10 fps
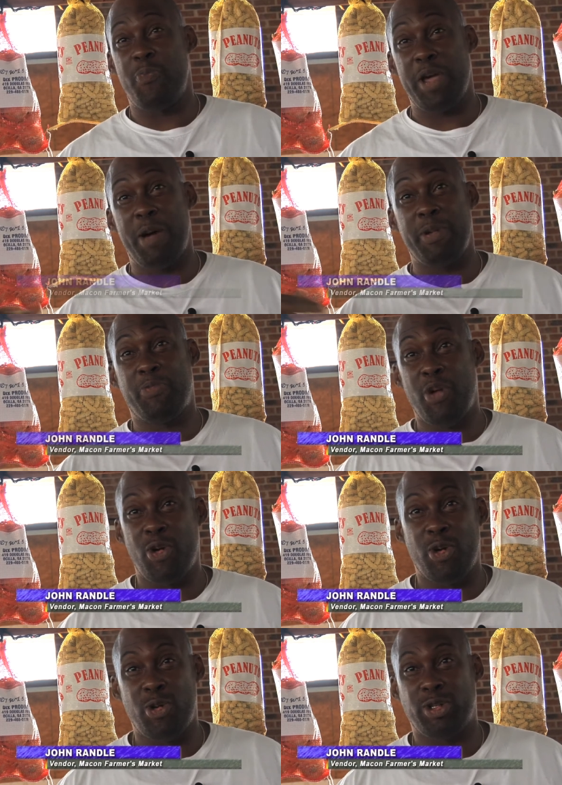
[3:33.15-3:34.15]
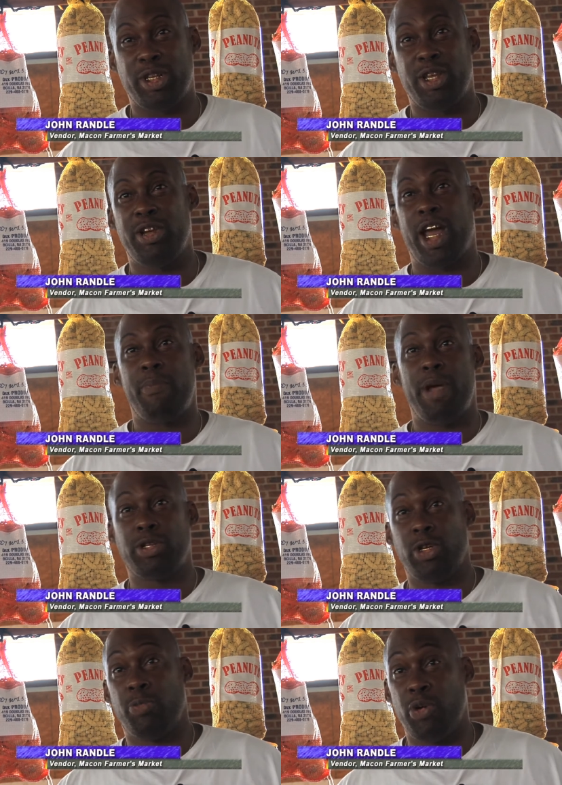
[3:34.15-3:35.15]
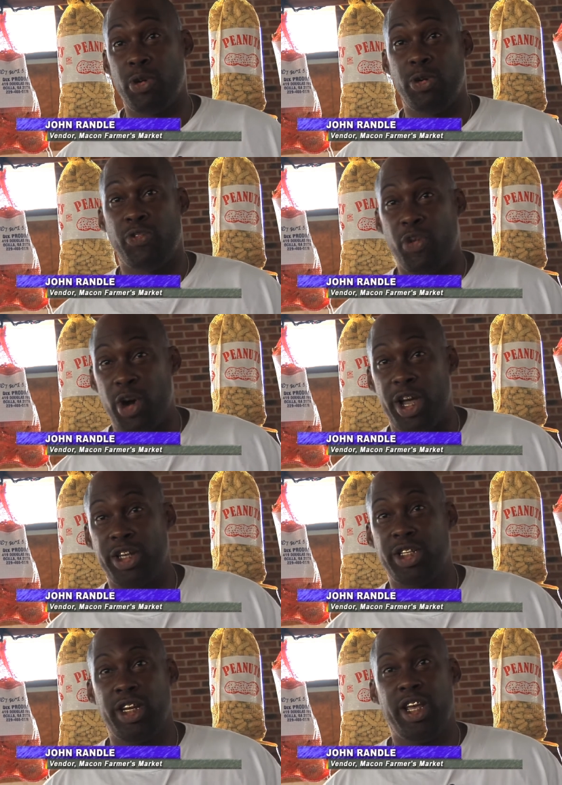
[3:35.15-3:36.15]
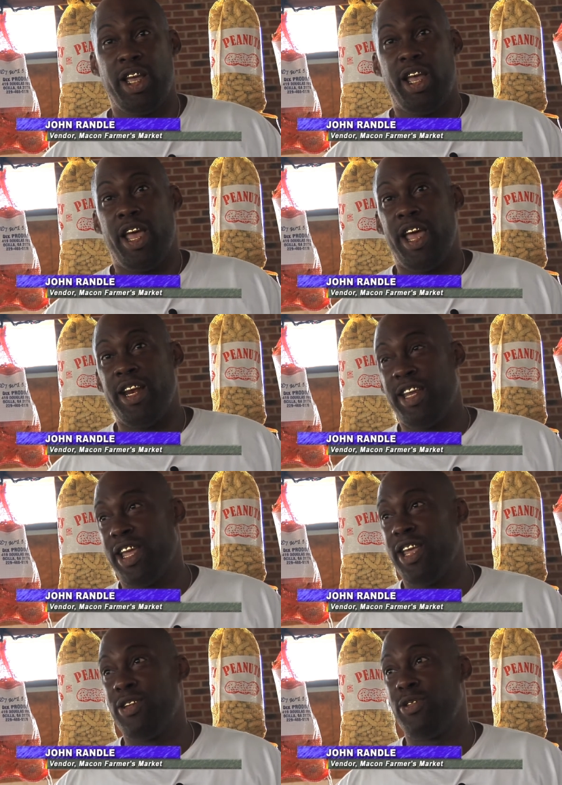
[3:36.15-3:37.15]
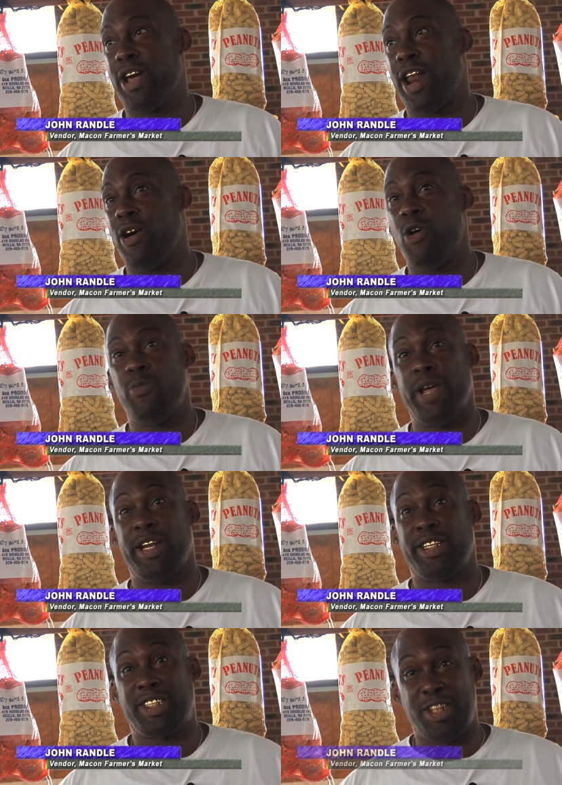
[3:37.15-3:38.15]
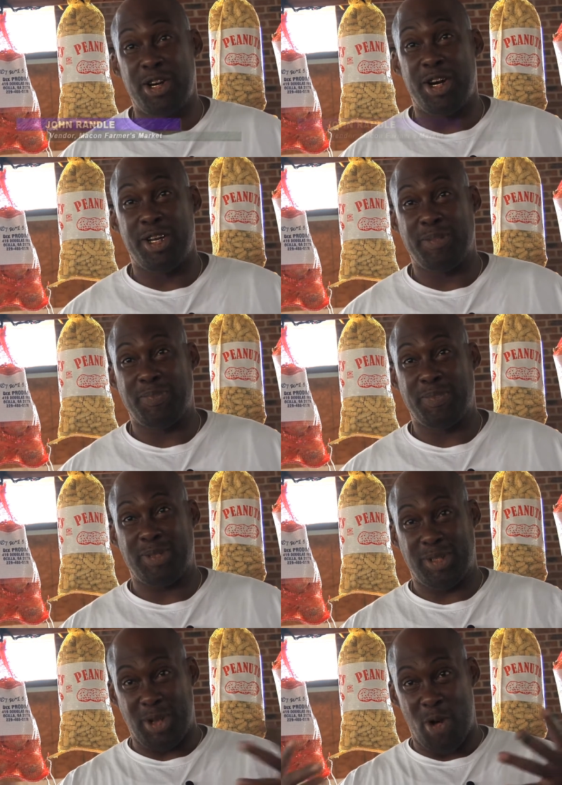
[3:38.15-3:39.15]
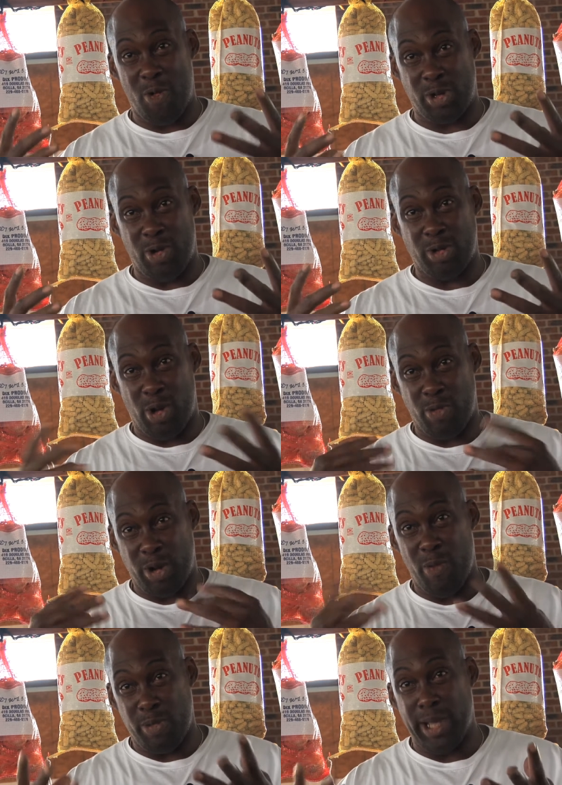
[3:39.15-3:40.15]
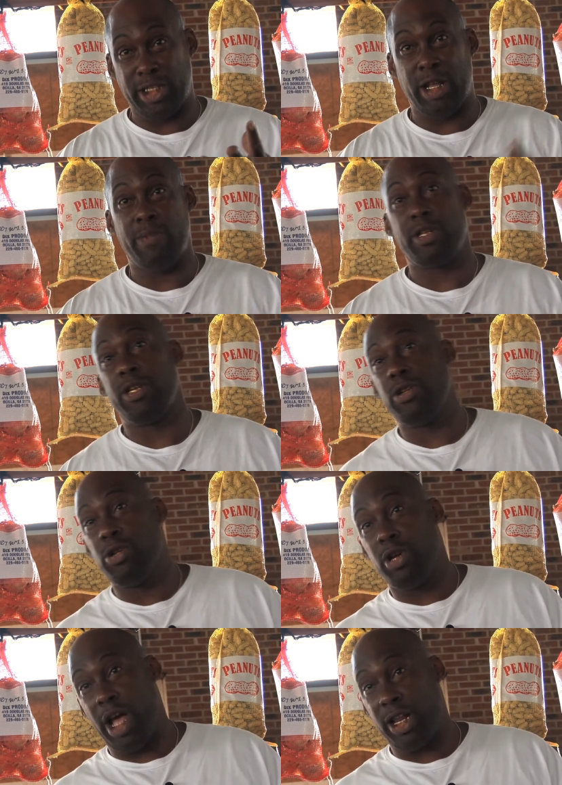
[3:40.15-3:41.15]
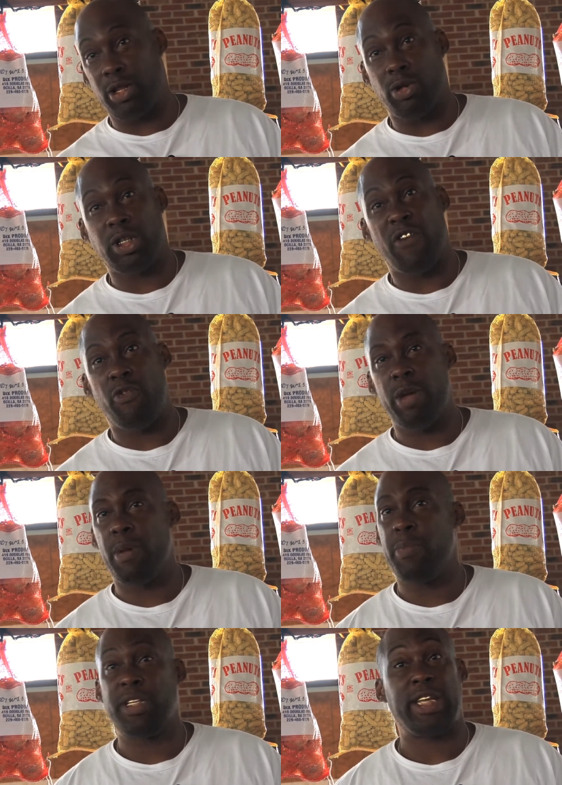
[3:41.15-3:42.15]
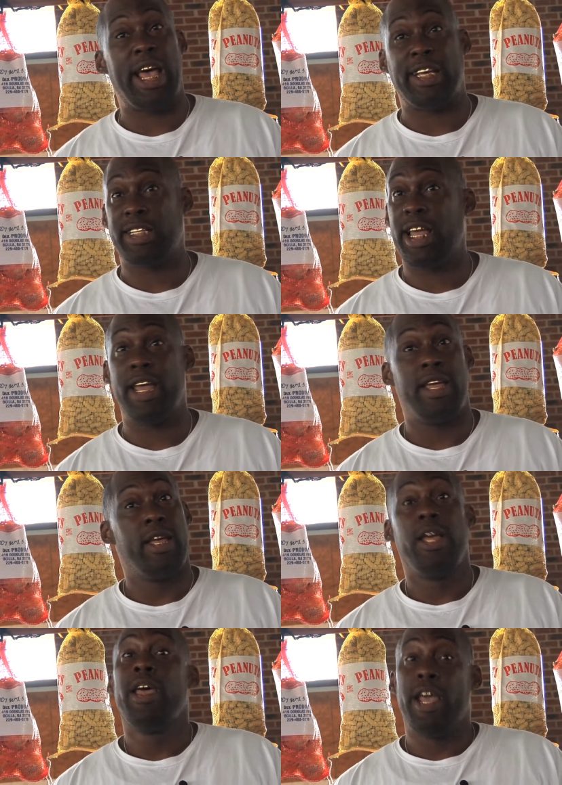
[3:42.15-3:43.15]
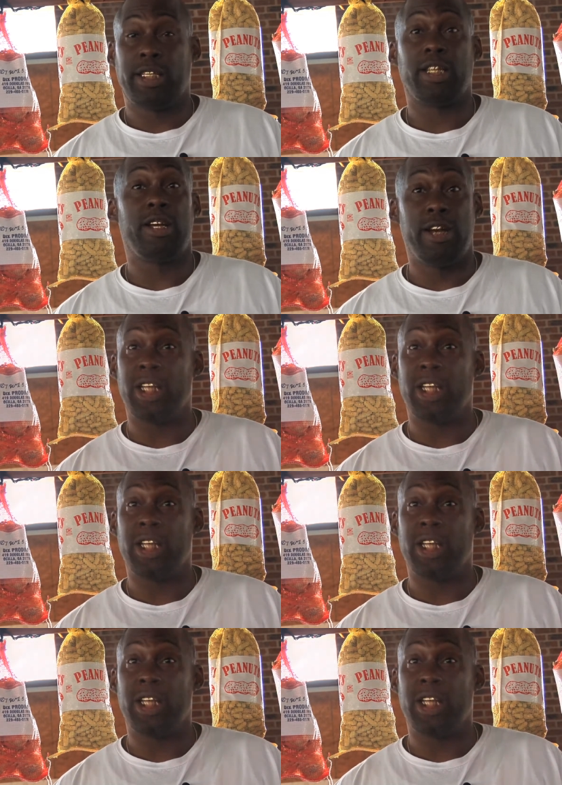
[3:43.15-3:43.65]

and pick up your produce, and then you got to make sure your produce is fresh, and then you got to hope that the sun don't mess it up, and then you'll have to throw stuff away. But besides that, it's a good